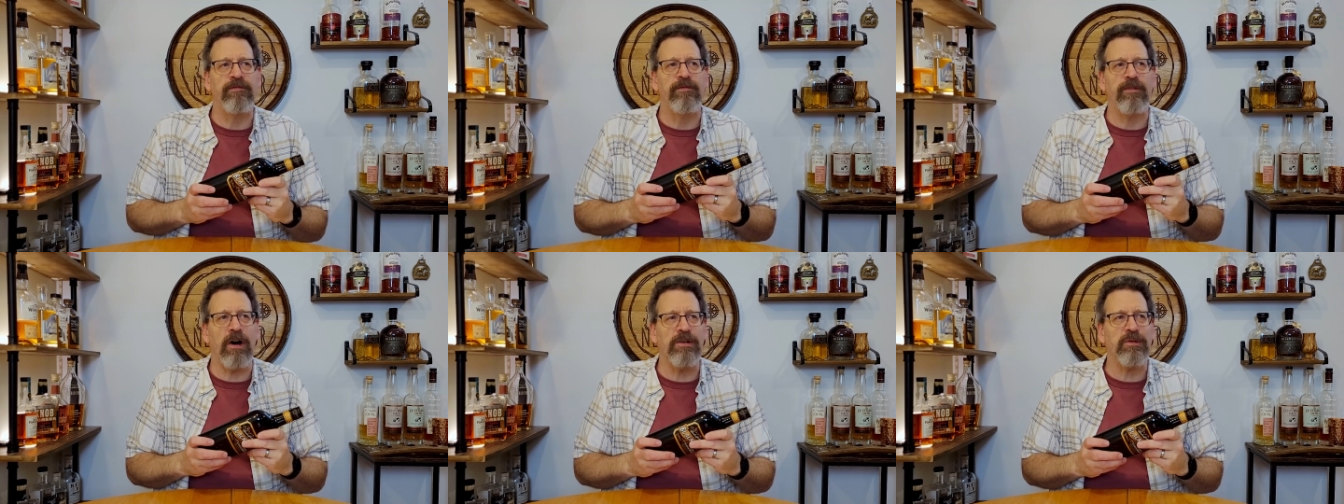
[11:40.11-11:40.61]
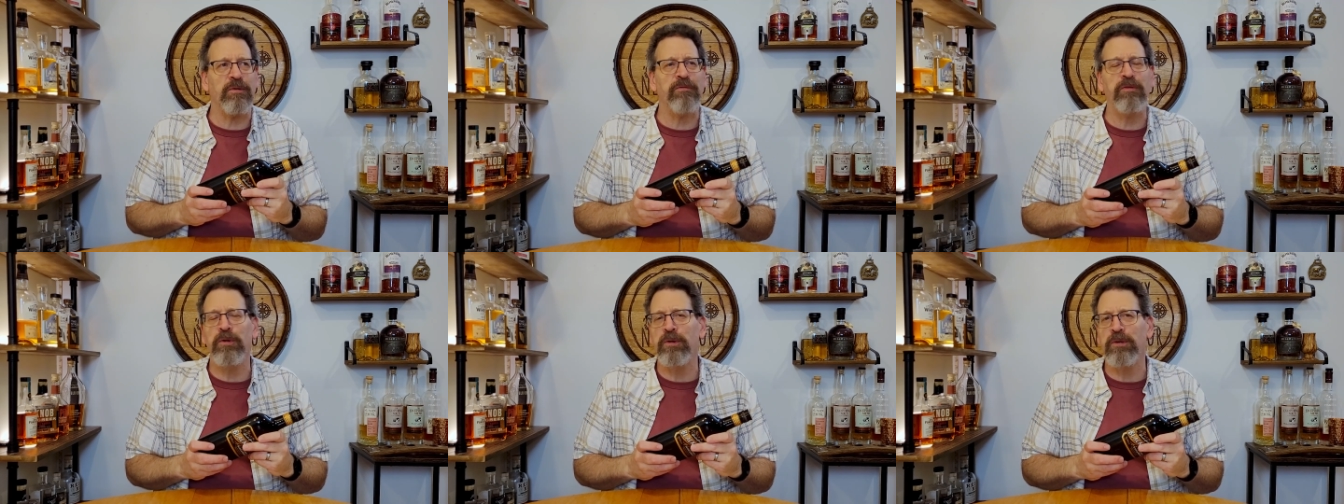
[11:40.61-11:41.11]
fossil
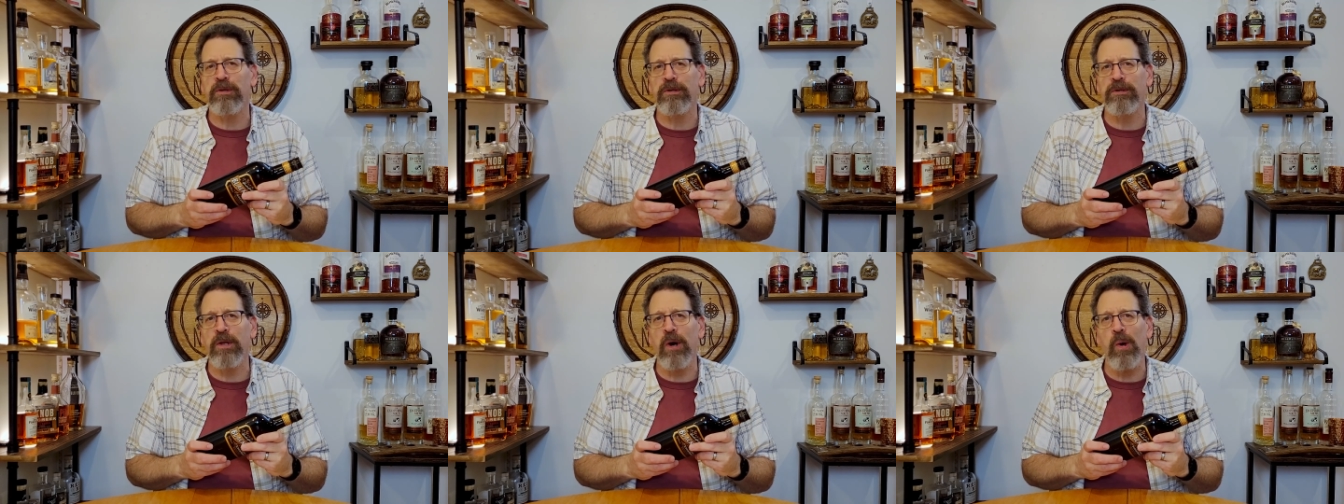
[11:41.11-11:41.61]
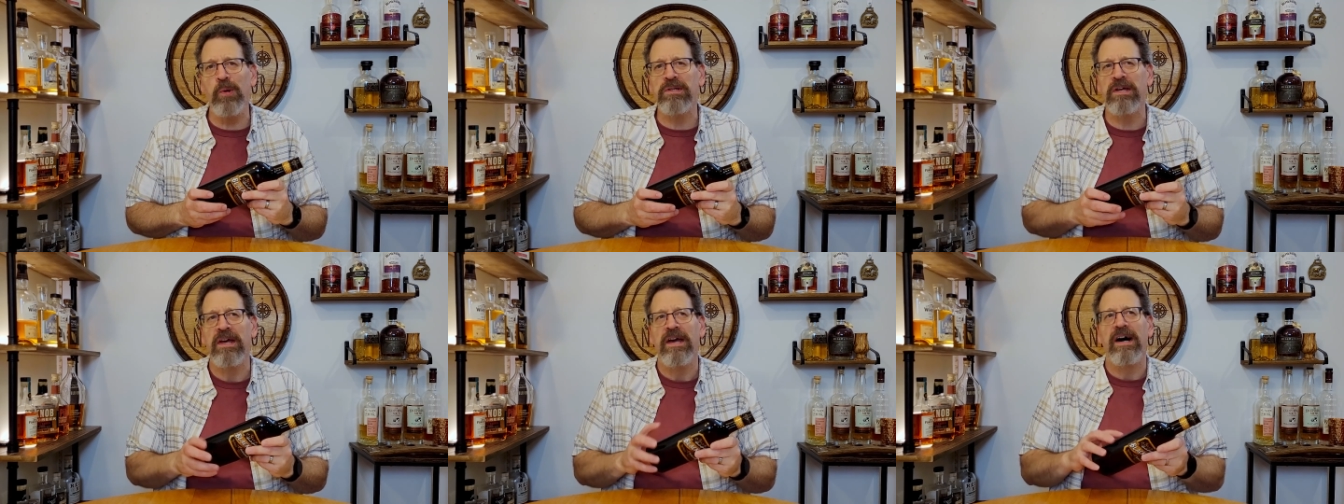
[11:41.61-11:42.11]
fuel
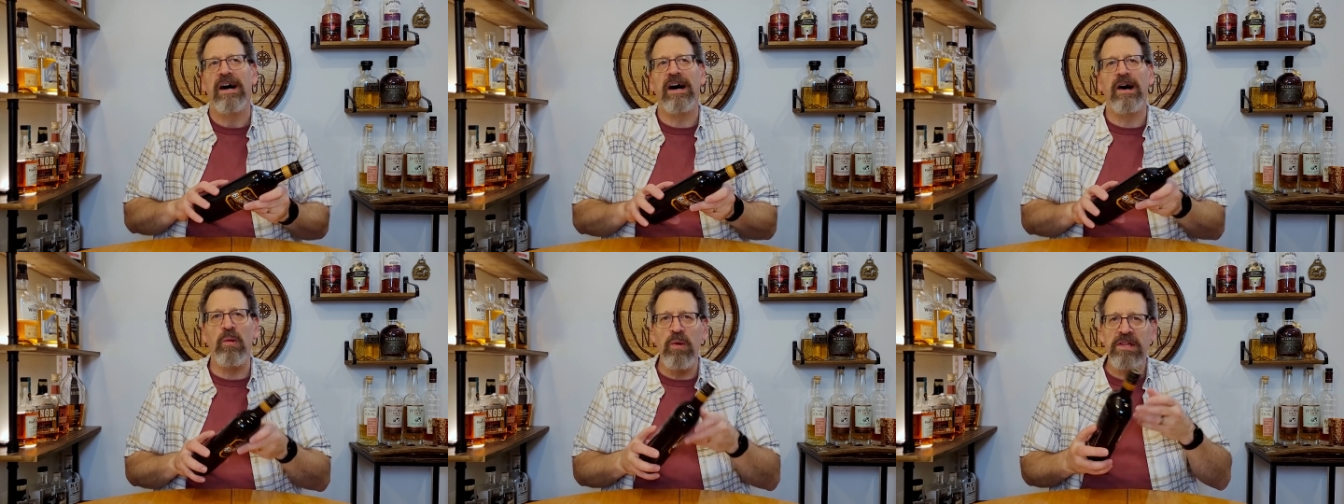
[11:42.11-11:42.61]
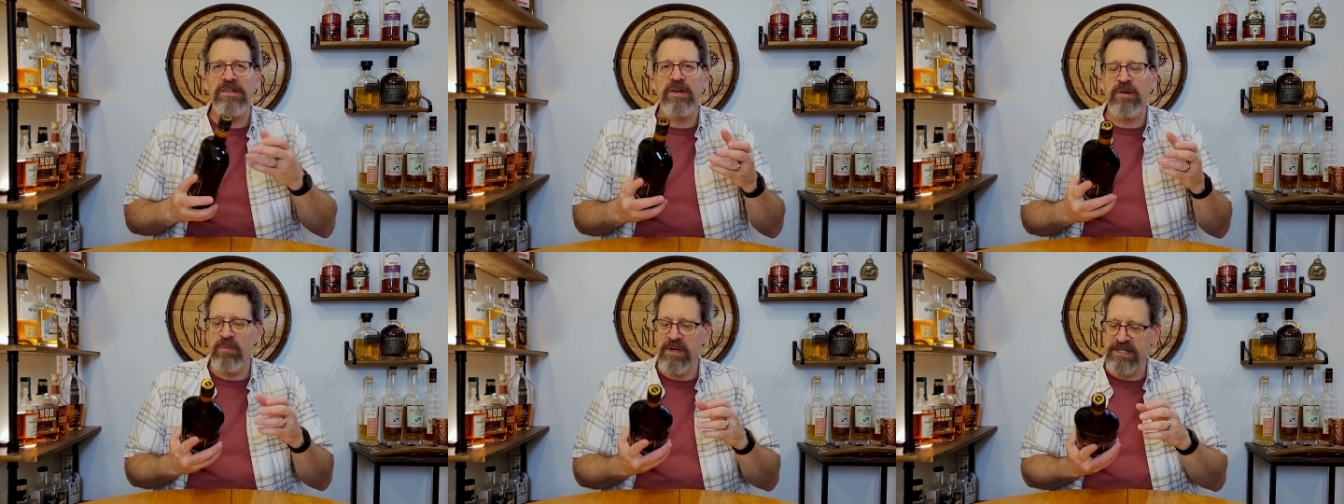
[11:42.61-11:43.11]
note uh, with
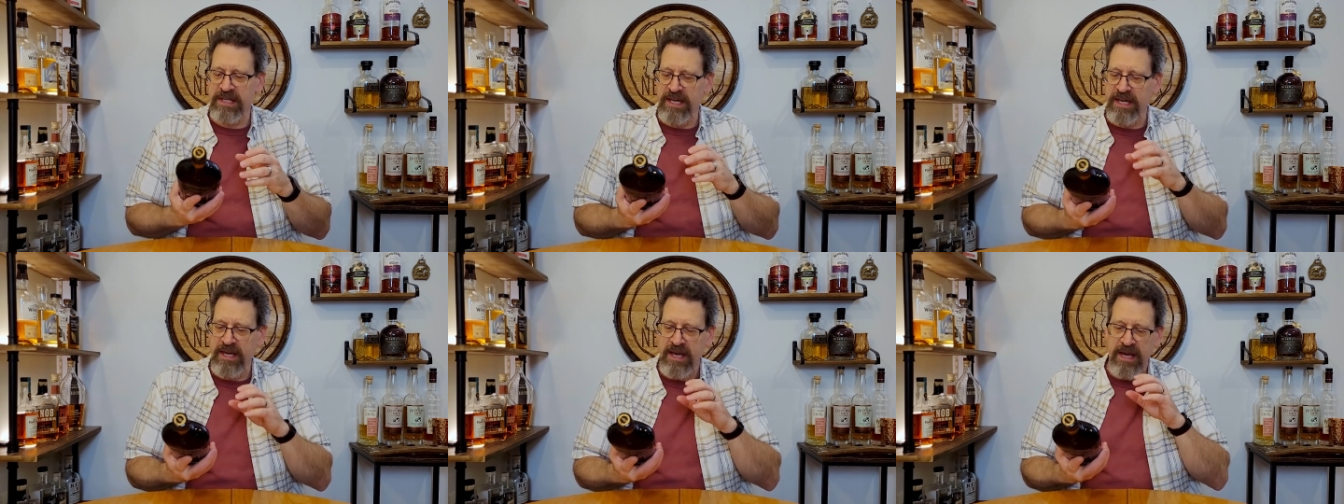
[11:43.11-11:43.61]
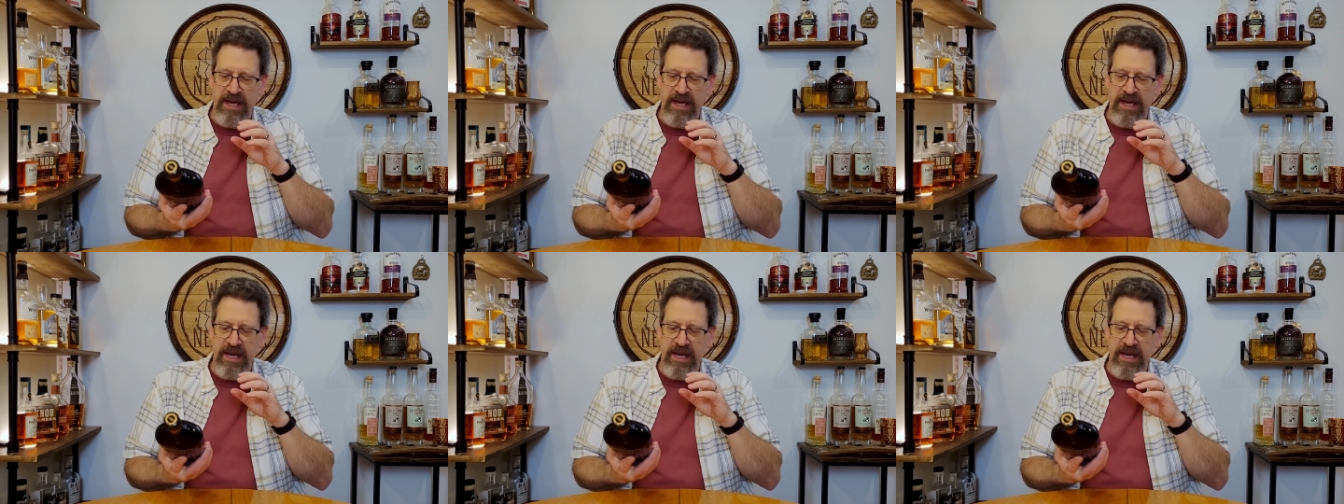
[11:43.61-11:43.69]
your whiskey,